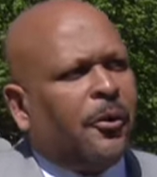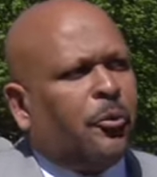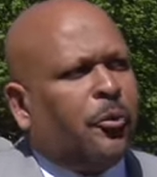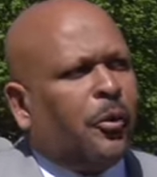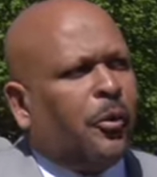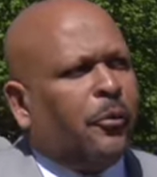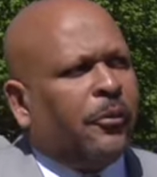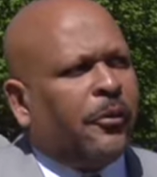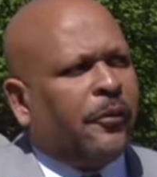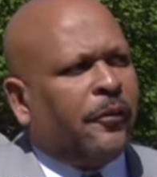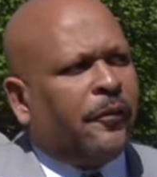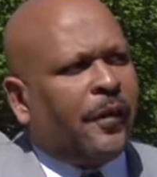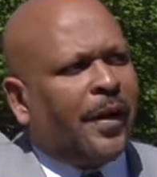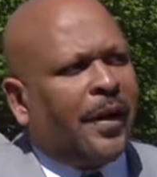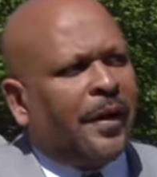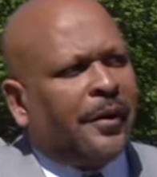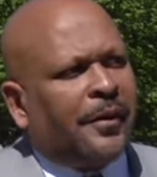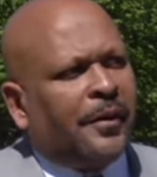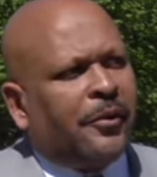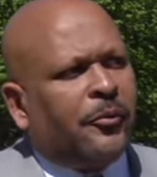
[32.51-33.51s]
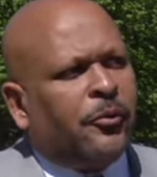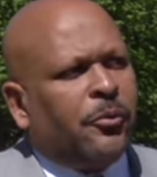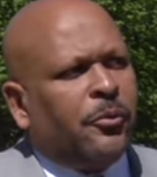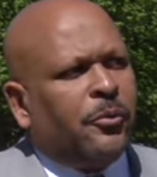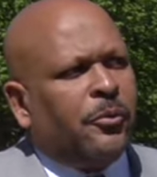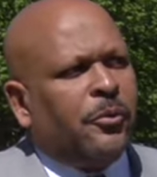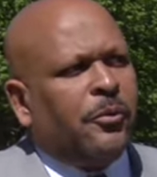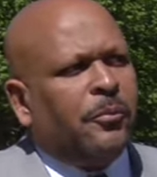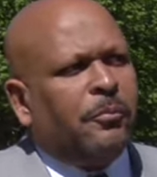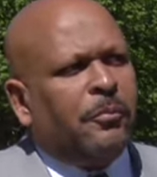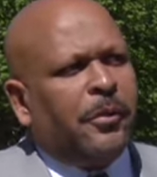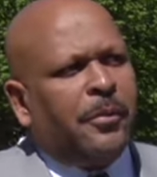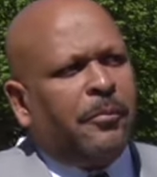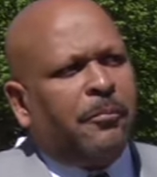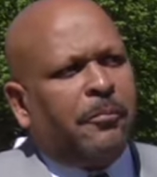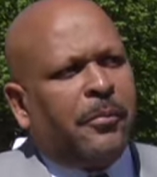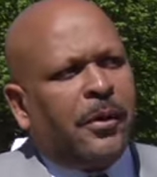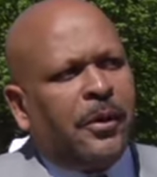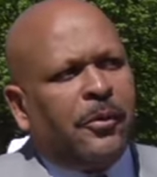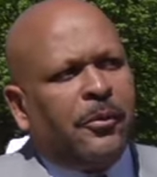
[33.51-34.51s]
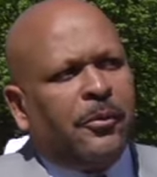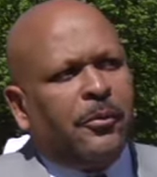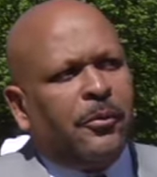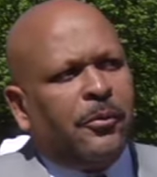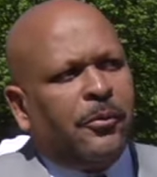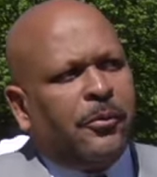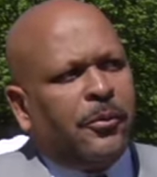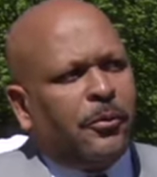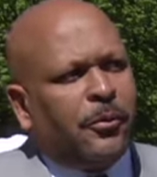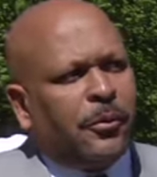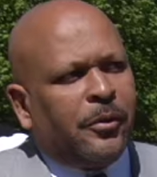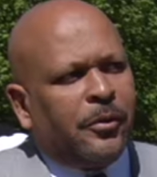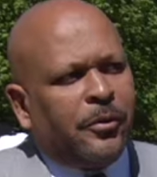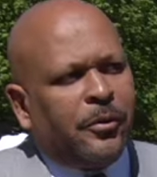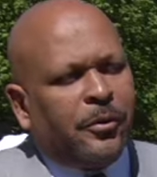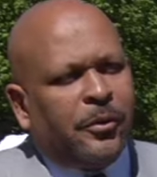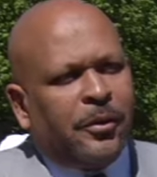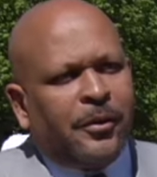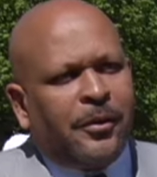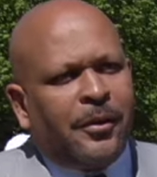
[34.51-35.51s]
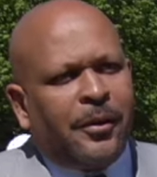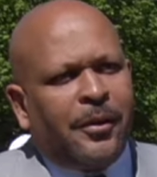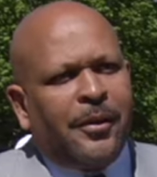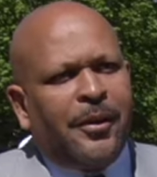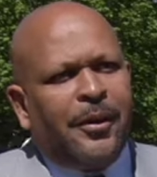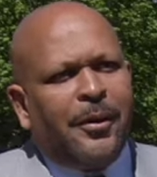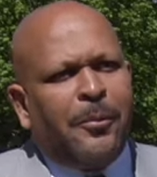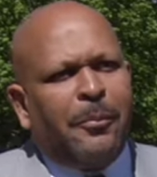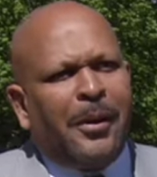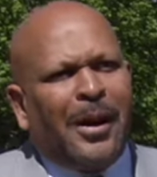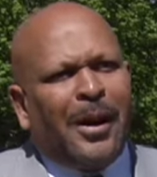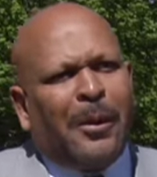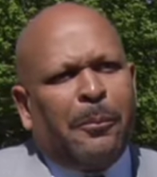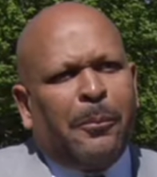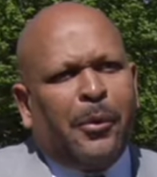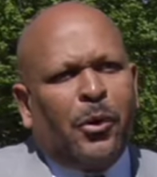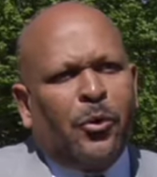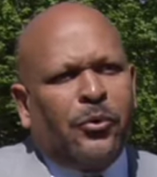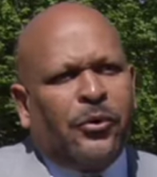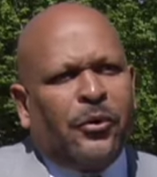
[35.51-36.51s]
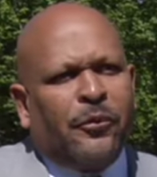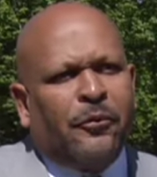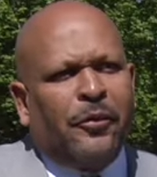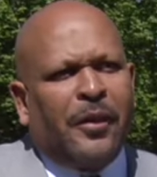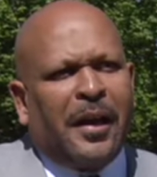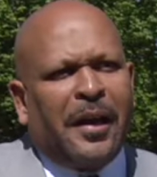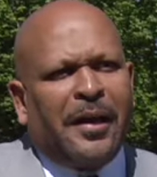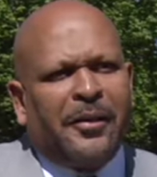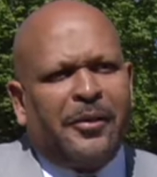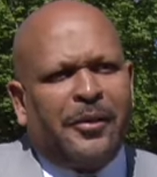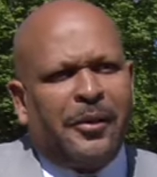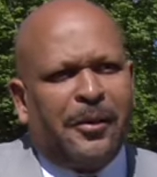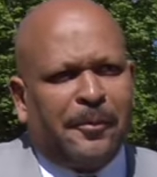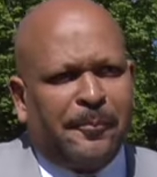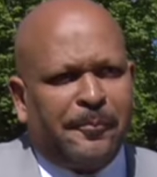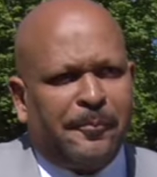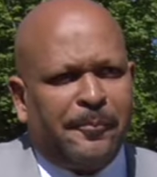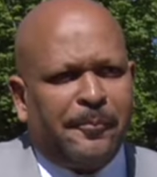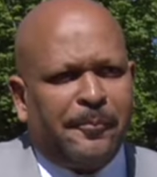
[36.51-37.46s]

quote the fact that you would be better, you could get hit by a bolt of lightning